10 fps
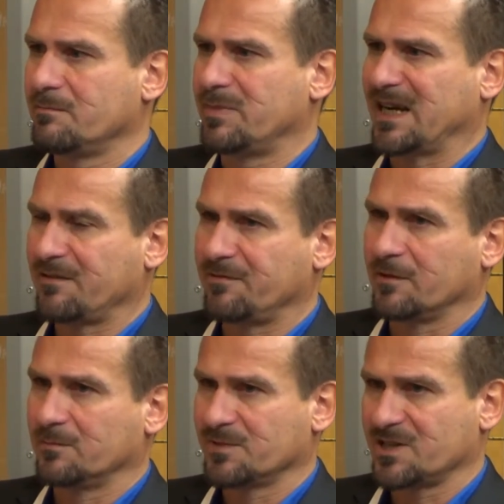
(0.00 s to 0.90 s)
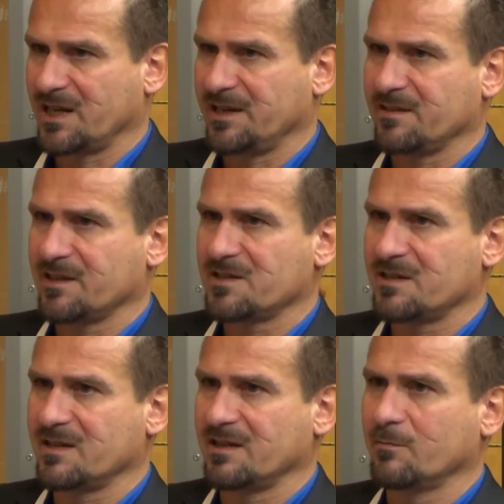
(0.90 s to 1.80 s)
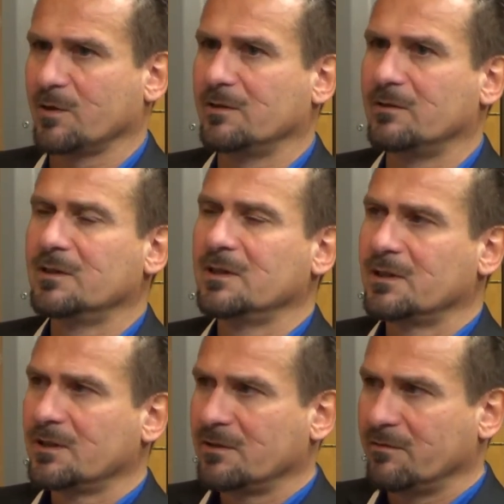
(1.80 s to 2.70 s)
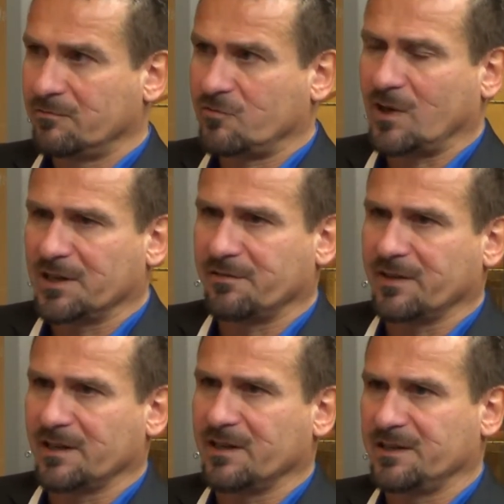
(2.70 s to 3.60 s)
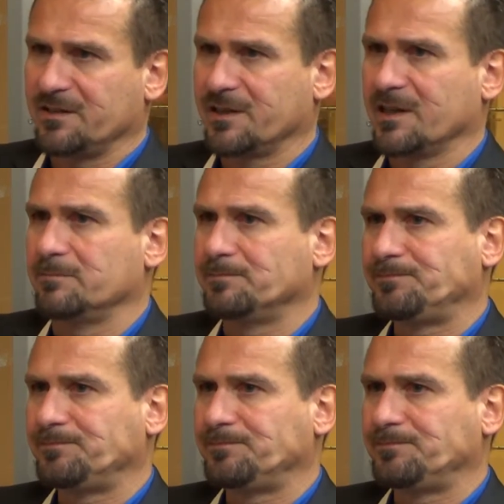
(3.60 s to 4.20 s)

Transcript: back from scientists that will try to validate your game.